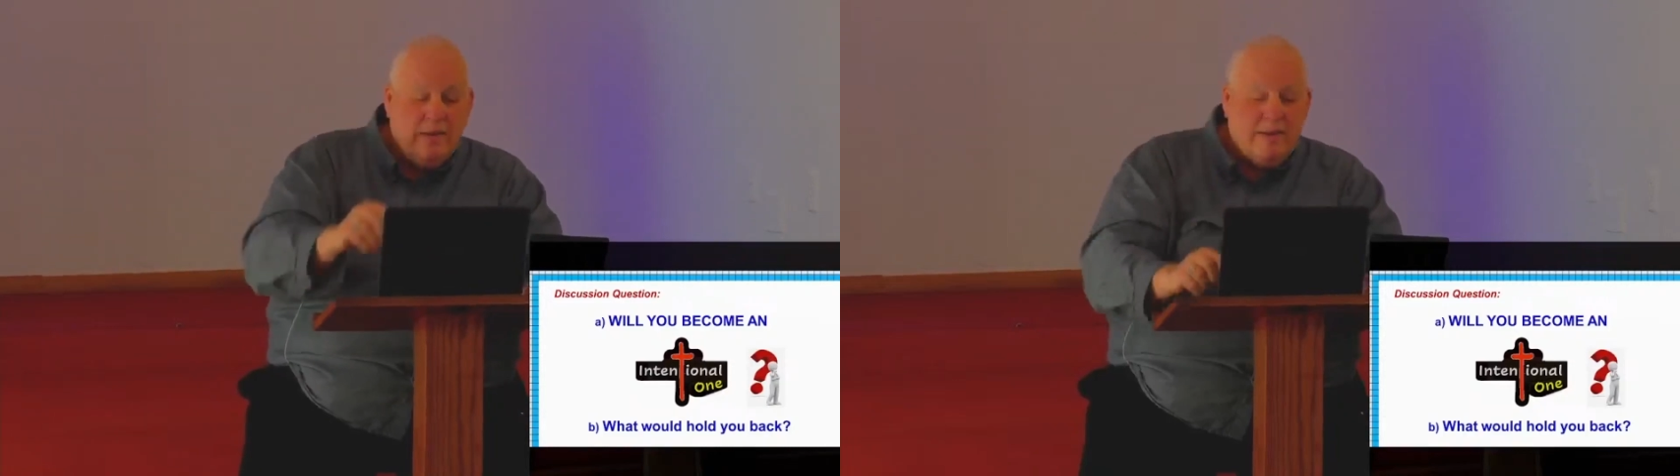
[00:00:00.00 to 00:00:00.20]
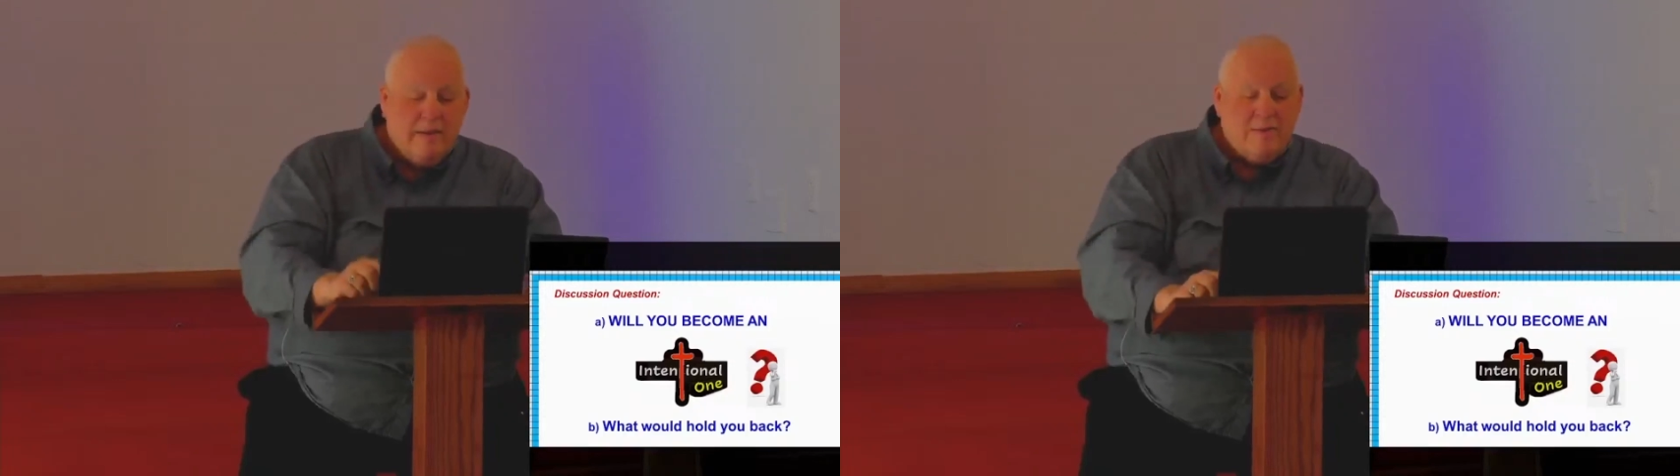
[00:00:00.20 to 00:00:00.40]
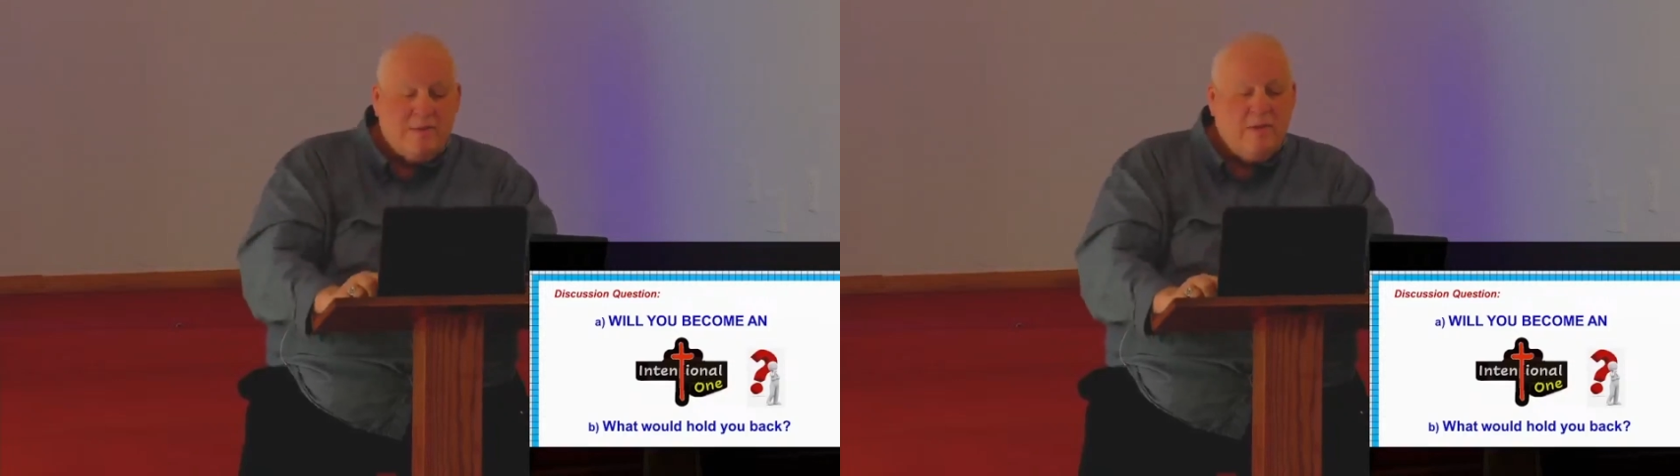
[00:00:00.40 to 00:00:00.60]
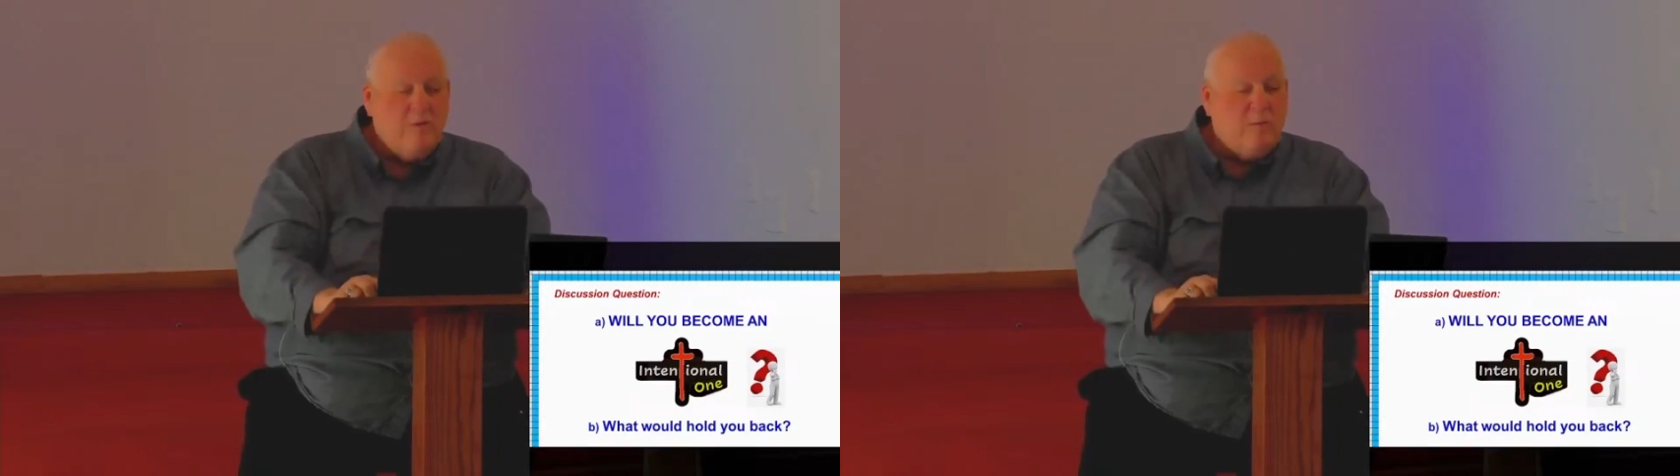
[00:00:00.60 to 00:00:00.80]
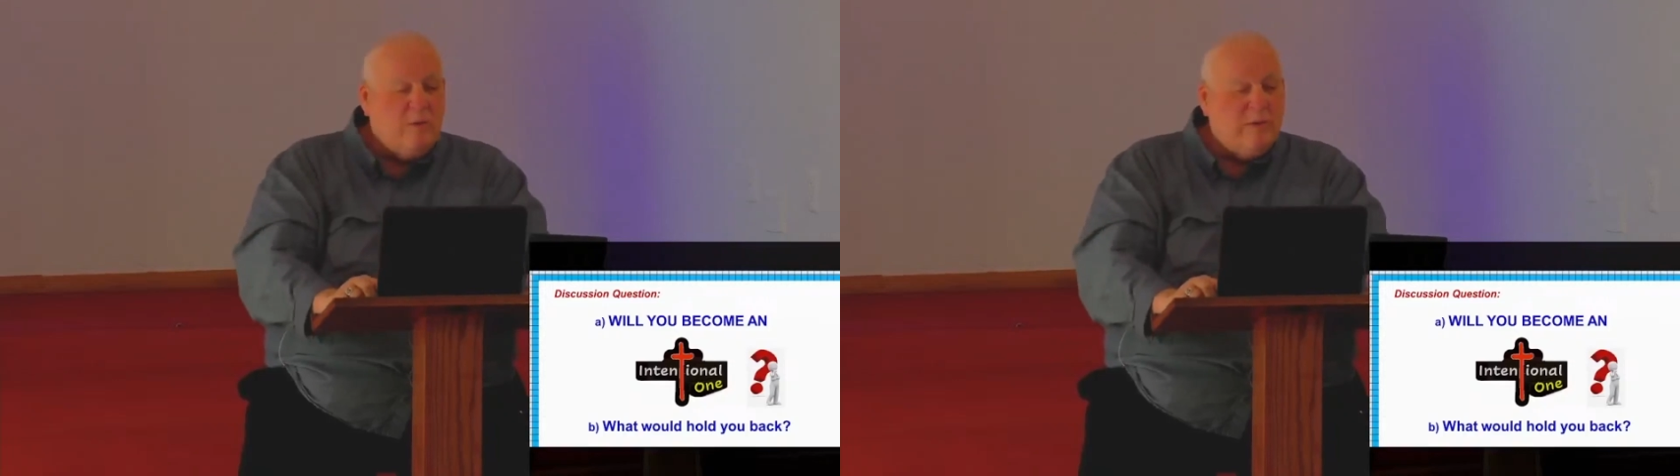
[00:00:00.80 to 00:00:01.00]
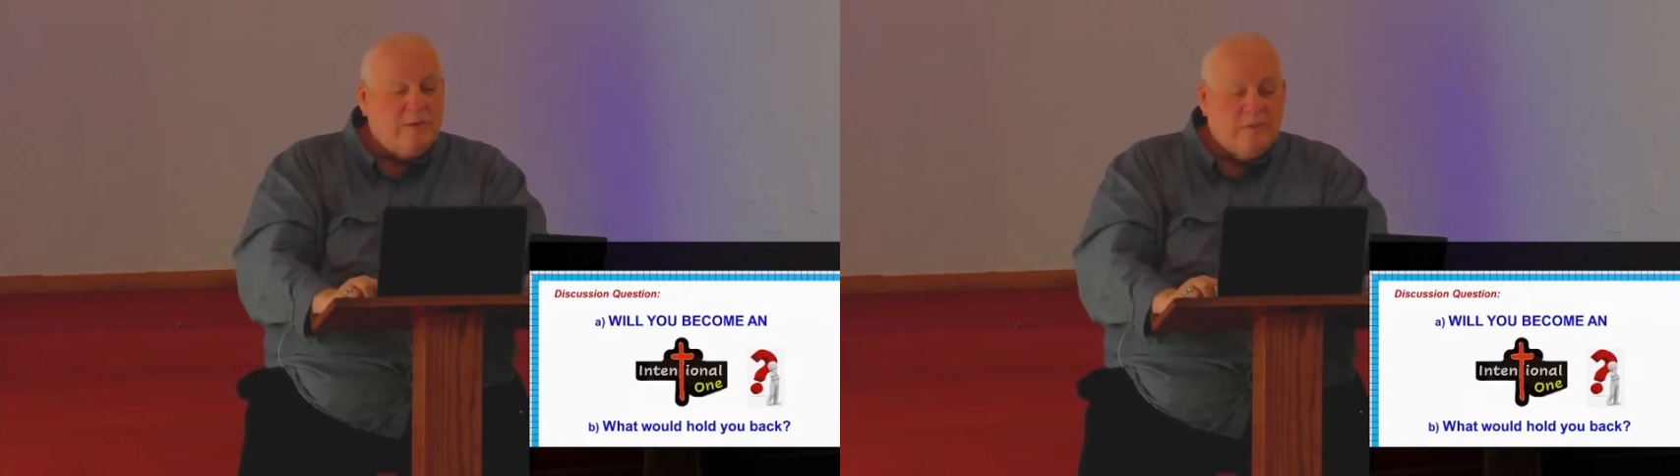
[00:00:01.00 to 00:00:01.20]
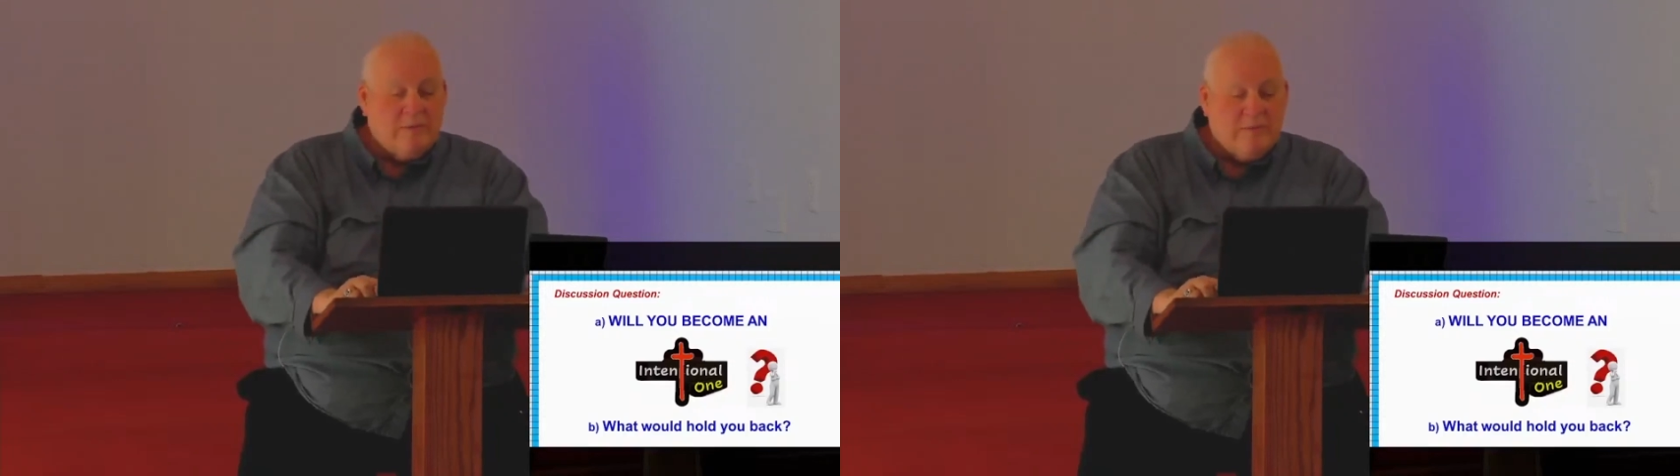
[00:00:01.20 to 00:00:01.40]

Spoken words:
and it's humorous.